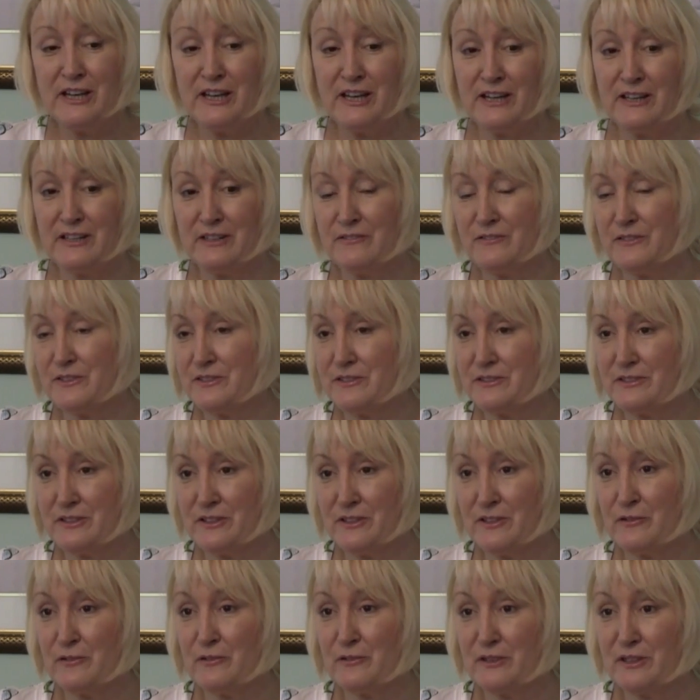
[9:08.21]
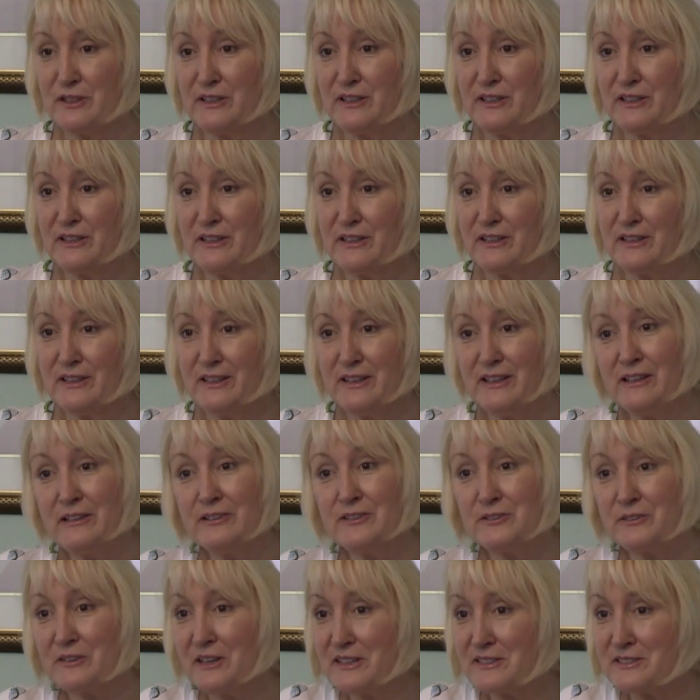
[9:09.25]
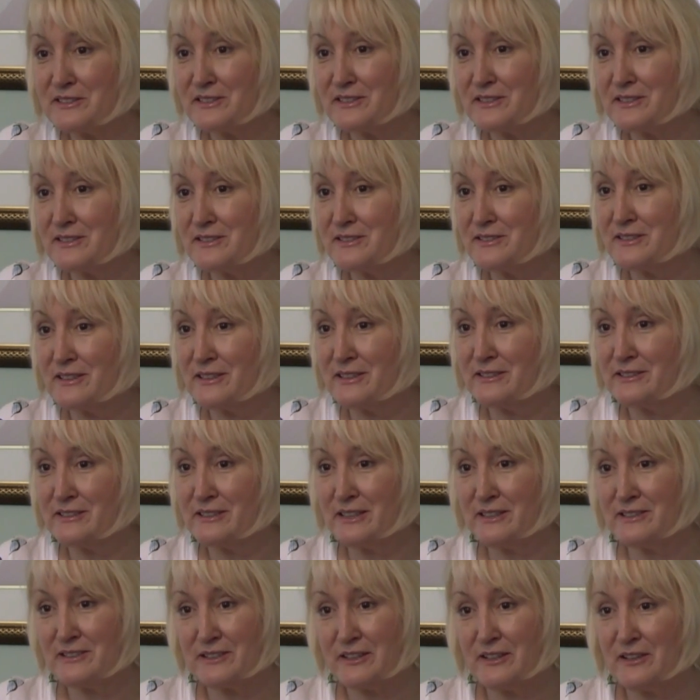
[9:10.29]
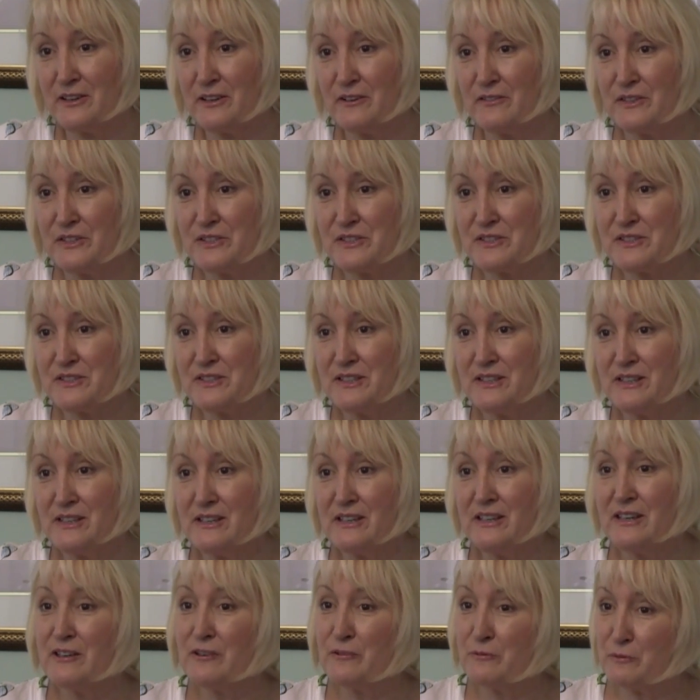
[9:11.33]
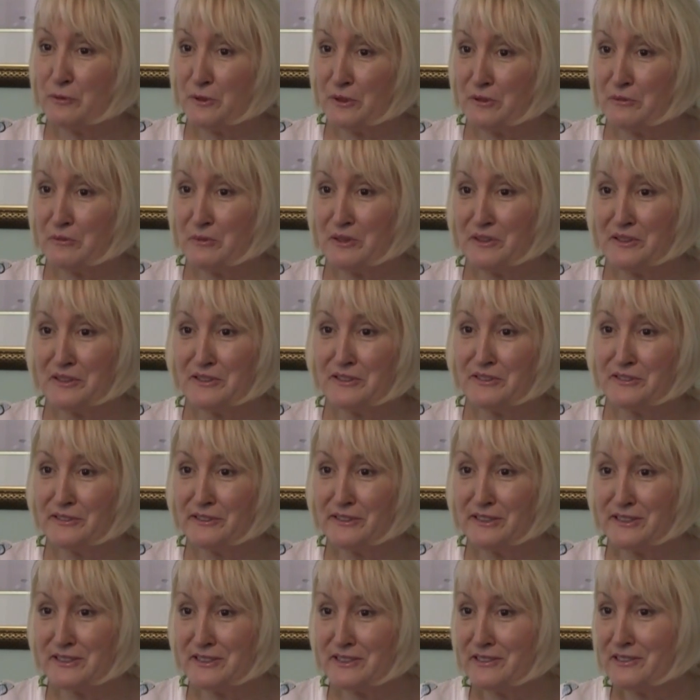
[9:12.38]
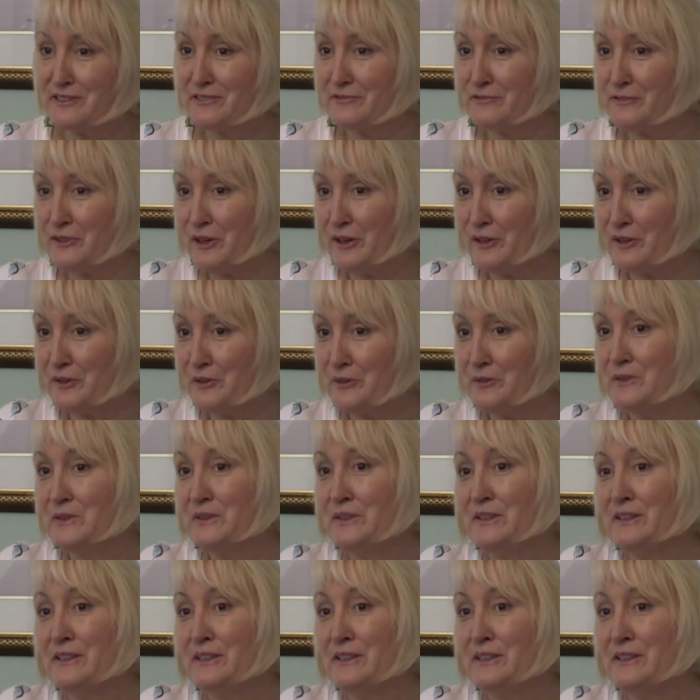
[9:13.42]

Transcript: And if it's, he directs us and takes care of us if we're willing to listen and follow,